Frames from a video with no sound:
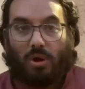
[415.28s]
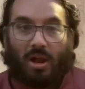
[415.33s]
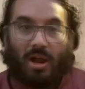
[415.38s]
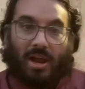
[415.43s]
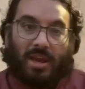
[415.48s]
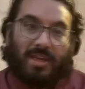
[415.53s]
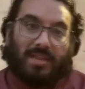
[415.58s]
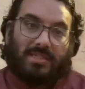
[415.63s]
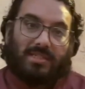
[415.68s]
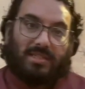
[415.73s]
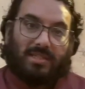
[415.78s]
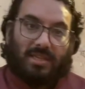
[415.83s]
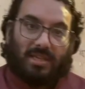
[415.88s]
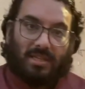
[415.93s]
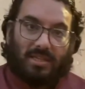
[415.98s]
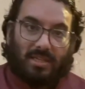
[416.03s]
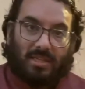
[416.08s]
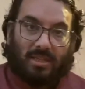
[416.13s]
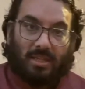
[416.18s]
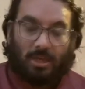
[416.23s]
ice than
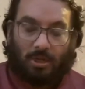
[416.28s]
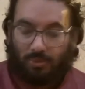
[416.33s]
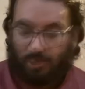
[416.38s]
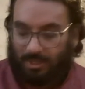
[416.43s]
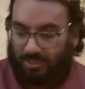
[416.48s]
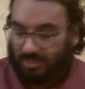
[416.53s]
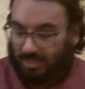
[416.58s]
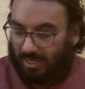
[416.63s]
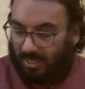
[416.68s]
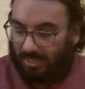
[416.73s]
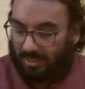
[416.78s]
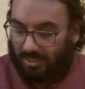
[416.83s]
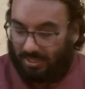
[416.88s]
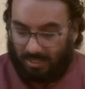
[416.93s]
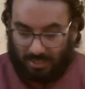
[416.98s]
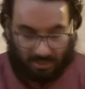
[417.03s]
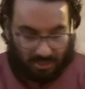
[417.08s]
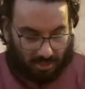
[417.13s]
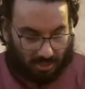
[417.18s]
the liquids in the